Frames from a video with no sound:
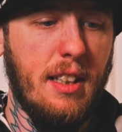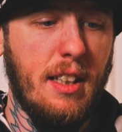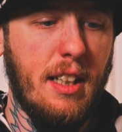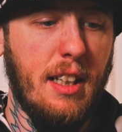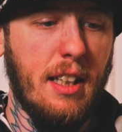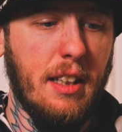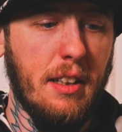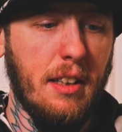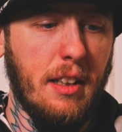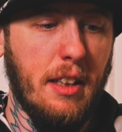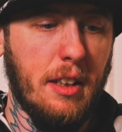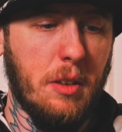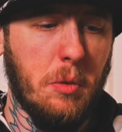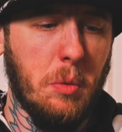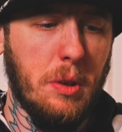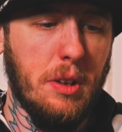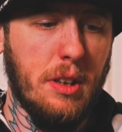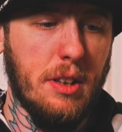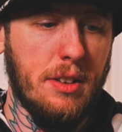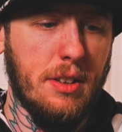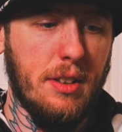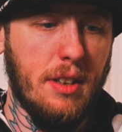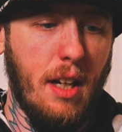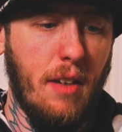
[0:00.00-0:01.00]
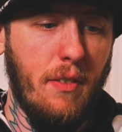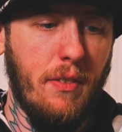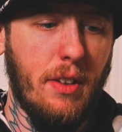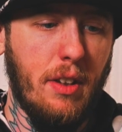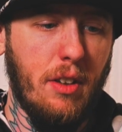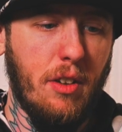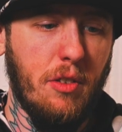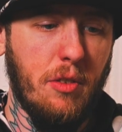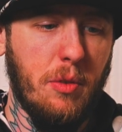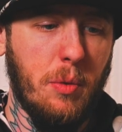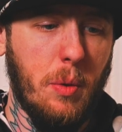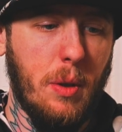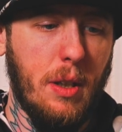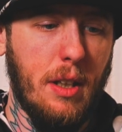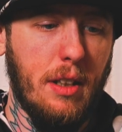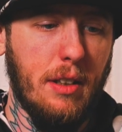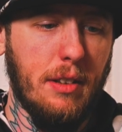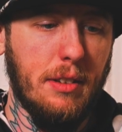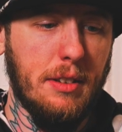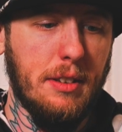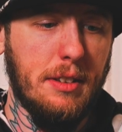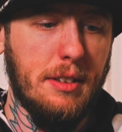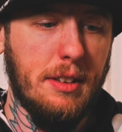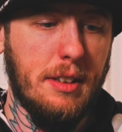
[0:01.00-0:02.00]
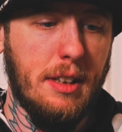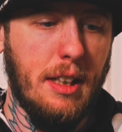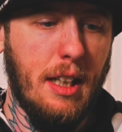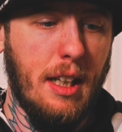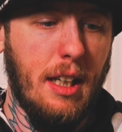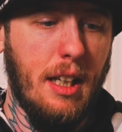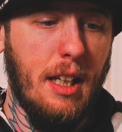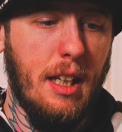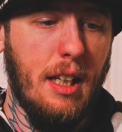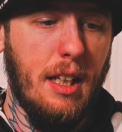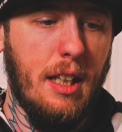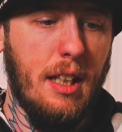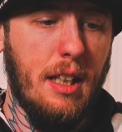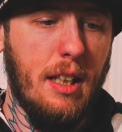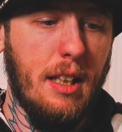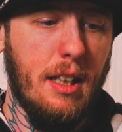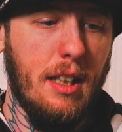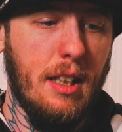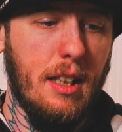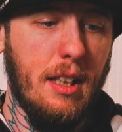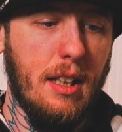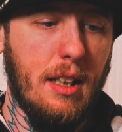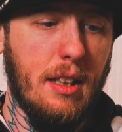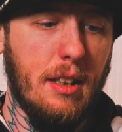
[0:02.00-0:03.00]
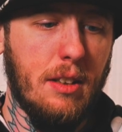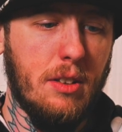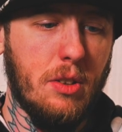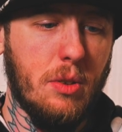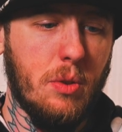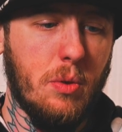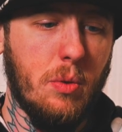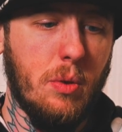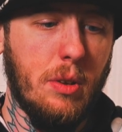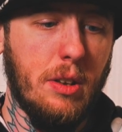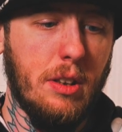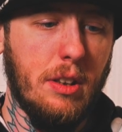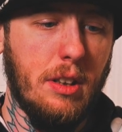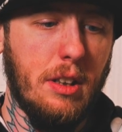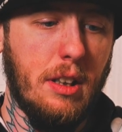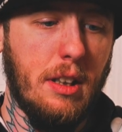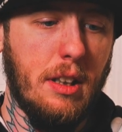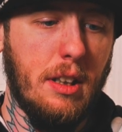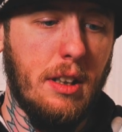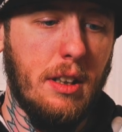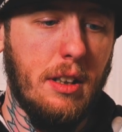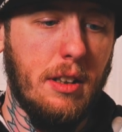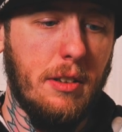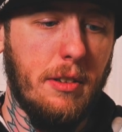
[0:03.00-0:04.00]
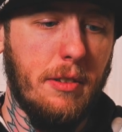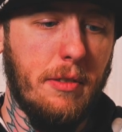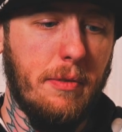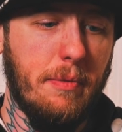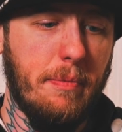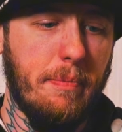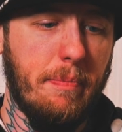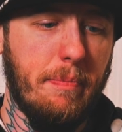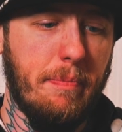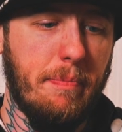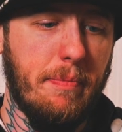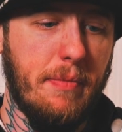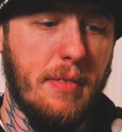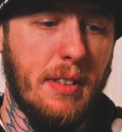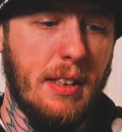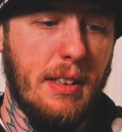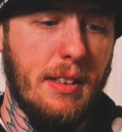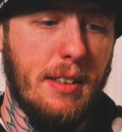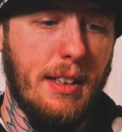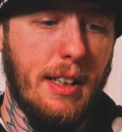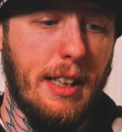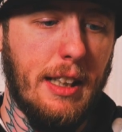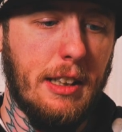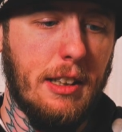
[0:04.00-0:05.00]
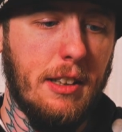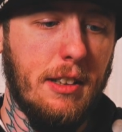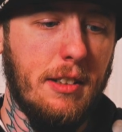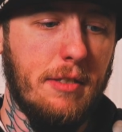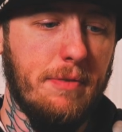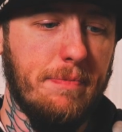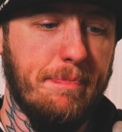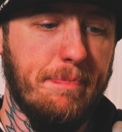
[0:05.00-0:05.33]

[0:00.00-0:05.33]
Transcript: And like with the Seven of Wands, it's really like